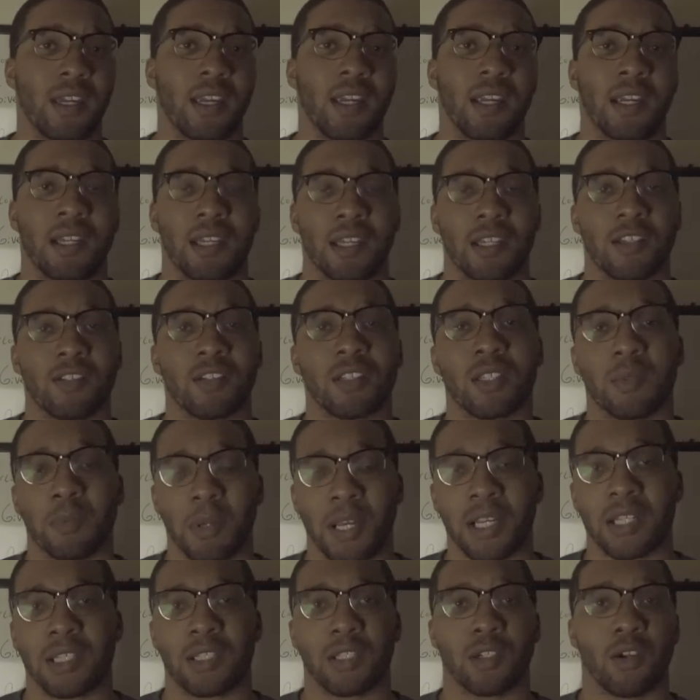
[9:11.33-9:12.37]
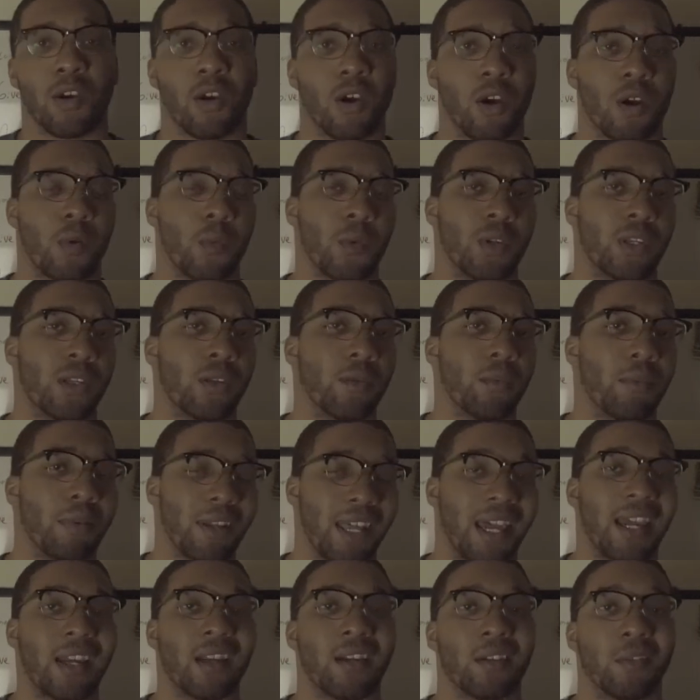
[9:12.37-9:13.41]
And it's especially hard when you're
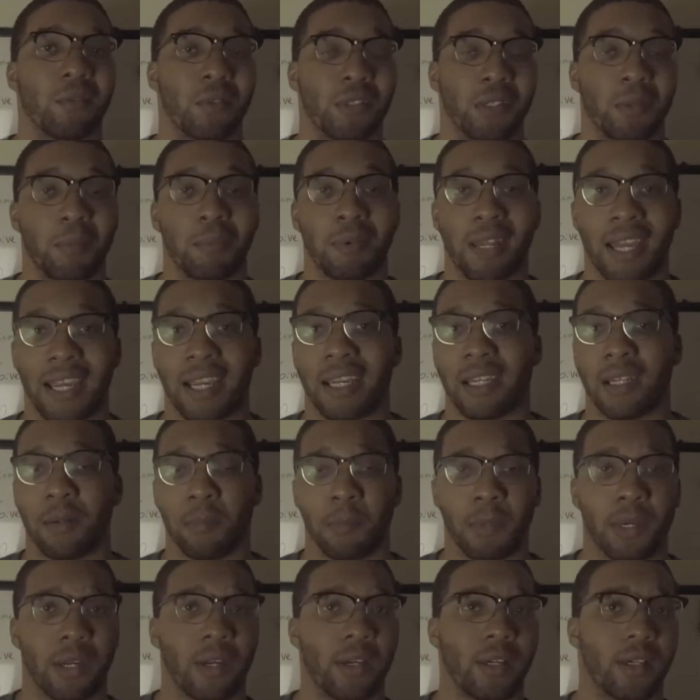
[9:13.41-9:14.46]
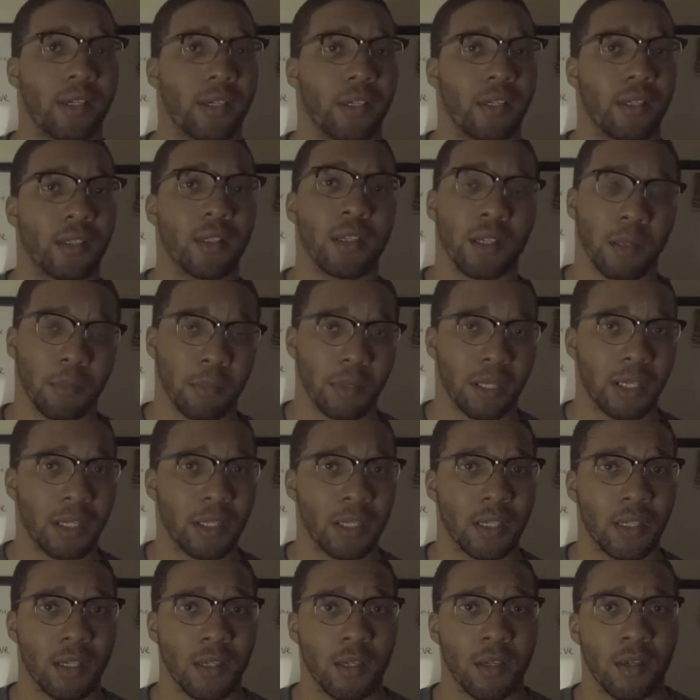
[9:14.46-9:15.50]
black, when you're black in America, you know what I mean?
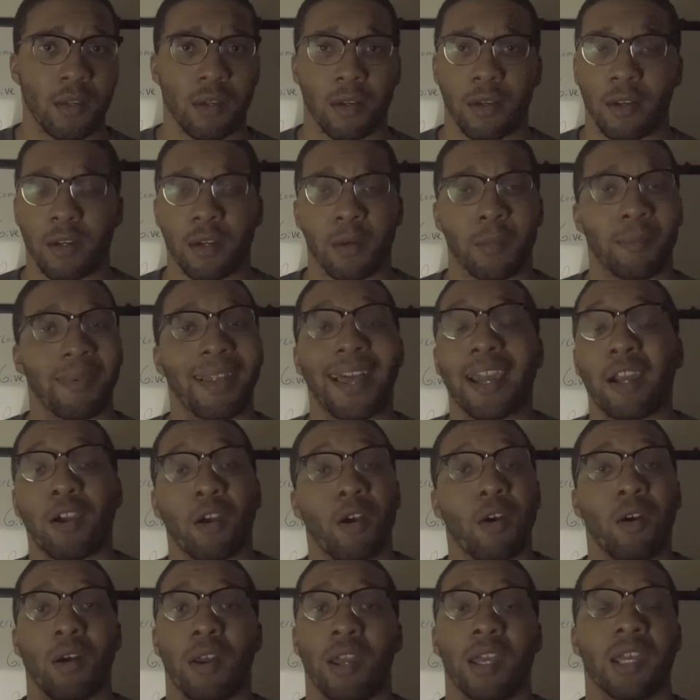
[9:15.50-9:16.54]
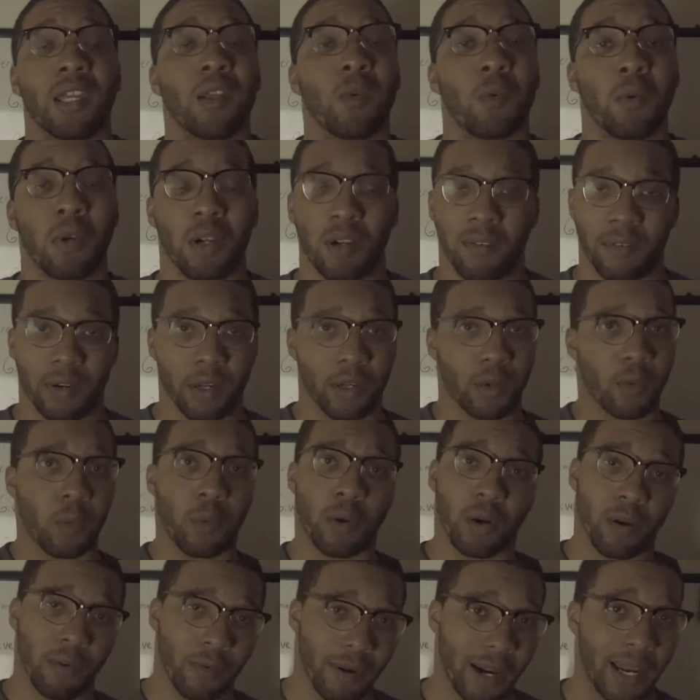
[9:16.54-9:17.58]
Uh, black all anywhere around the
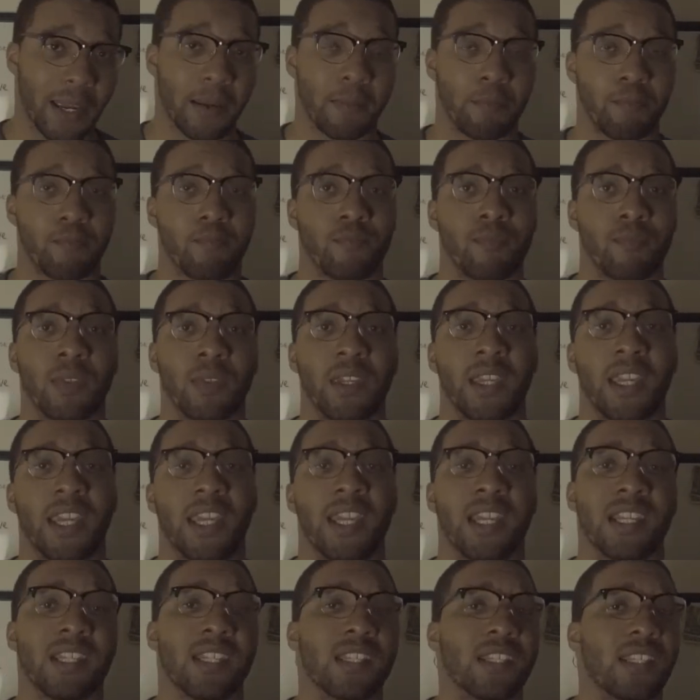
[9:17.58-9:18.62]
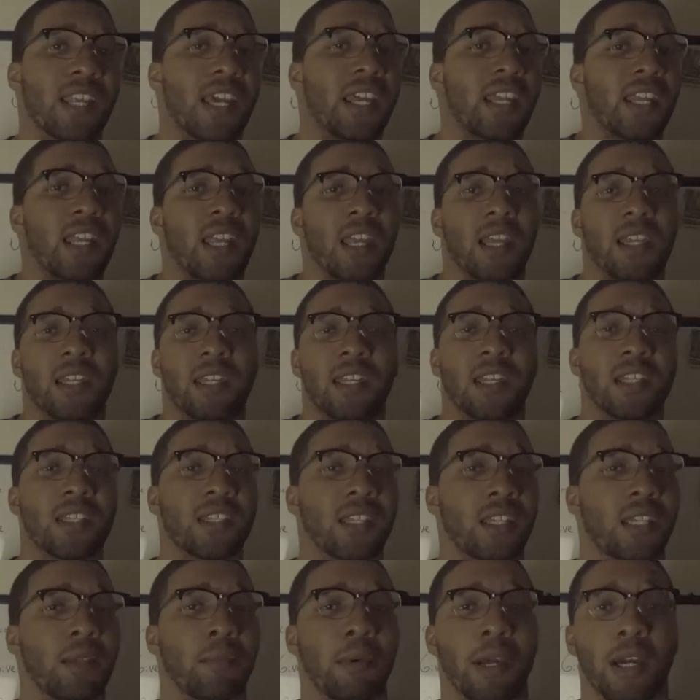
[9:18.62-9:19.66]
world, right? And this is not any a diss
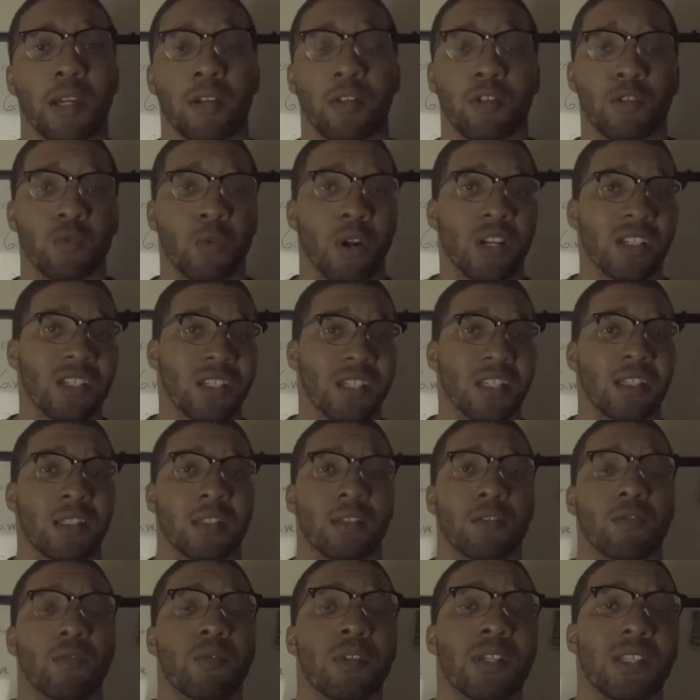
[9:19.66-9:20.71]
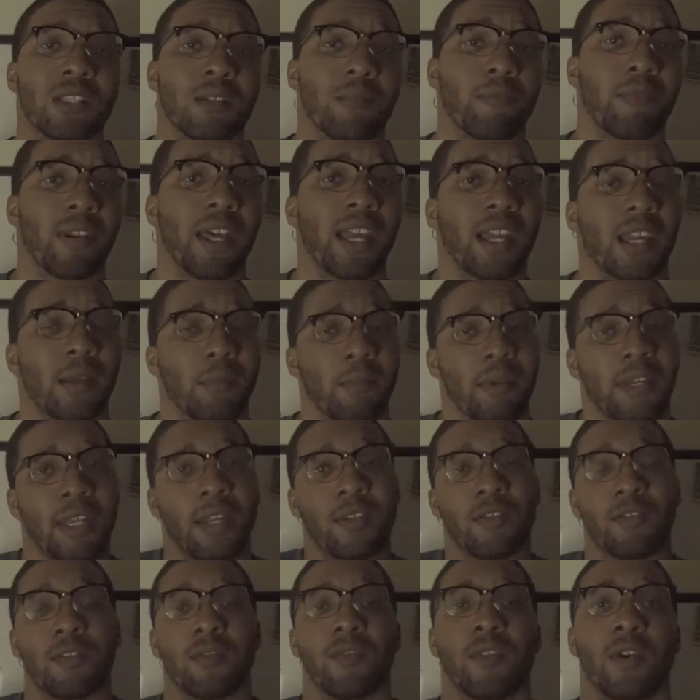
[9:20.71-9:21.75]
to anybody who's watching this and who isn't black but
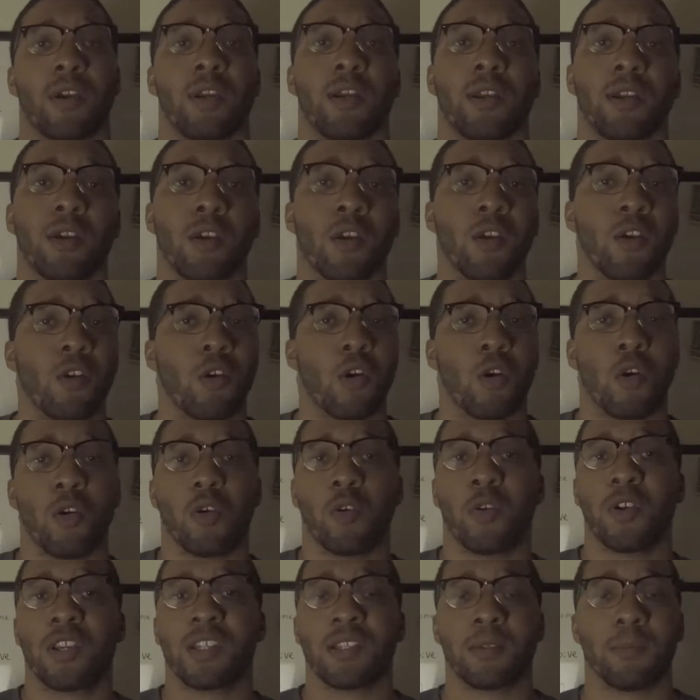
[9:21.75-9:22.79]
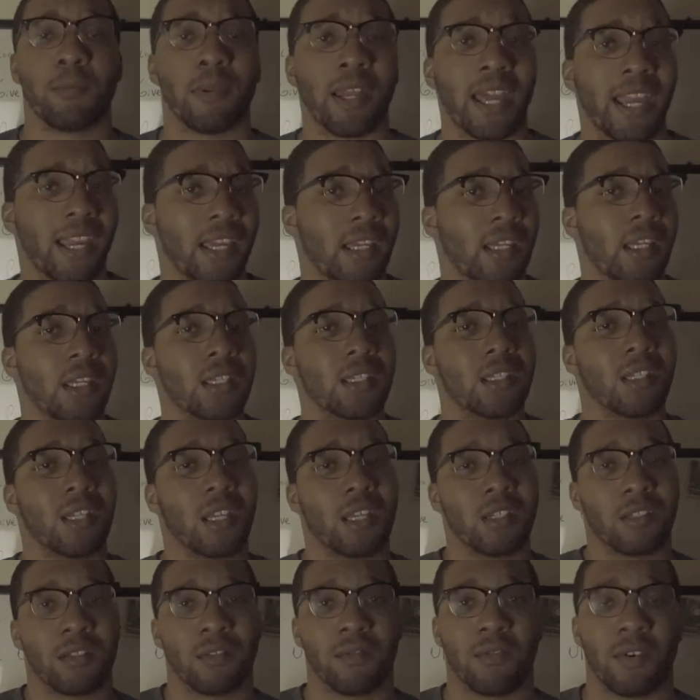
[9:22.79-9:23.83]
introverted, or who isn't black and isn't
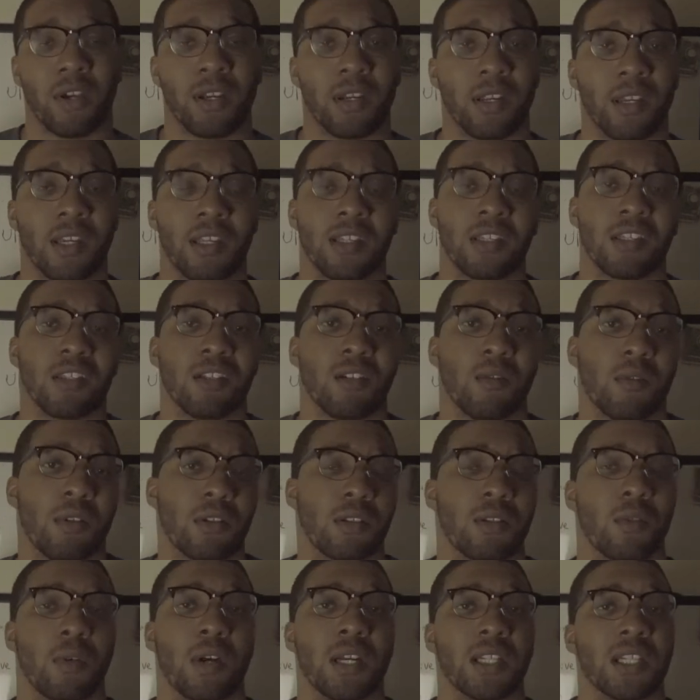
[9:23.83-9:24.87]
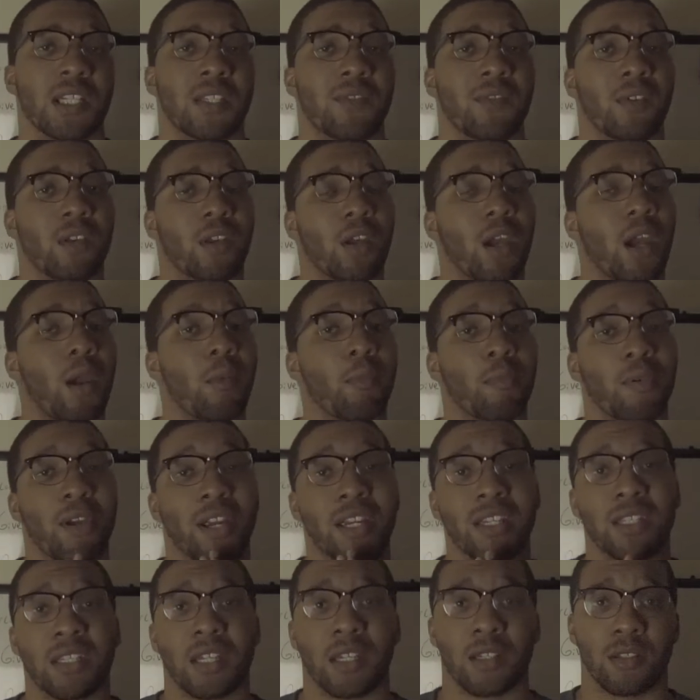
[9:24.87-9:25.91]
introverted and still wants to watch this video. I
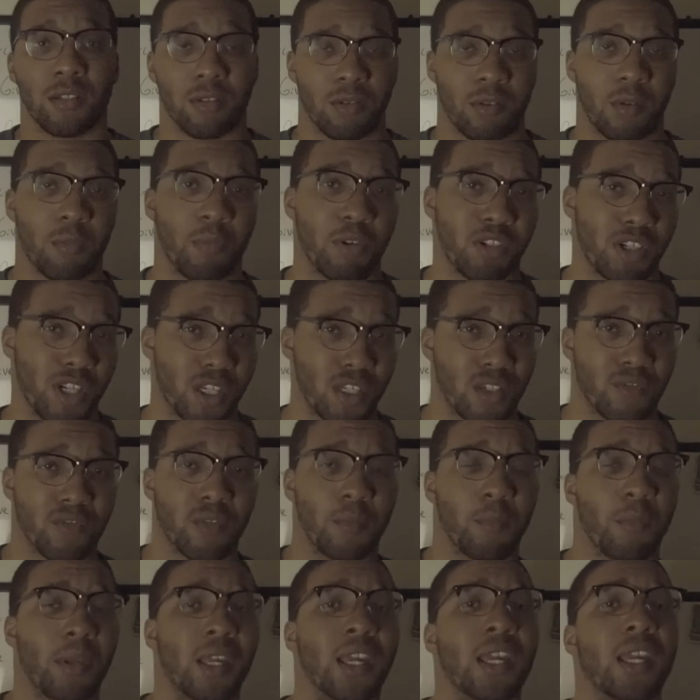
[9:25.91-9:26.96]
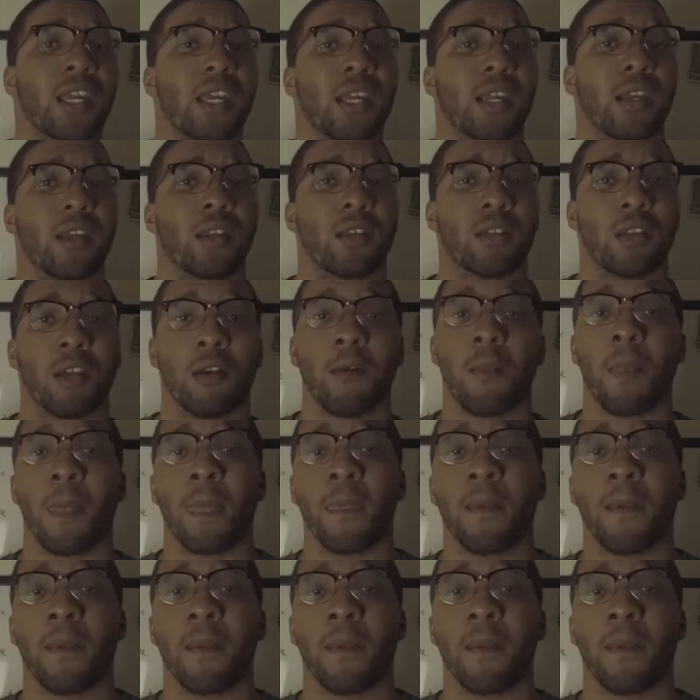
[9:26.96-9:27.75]
appreciate you. I appreciate you for being here, you know?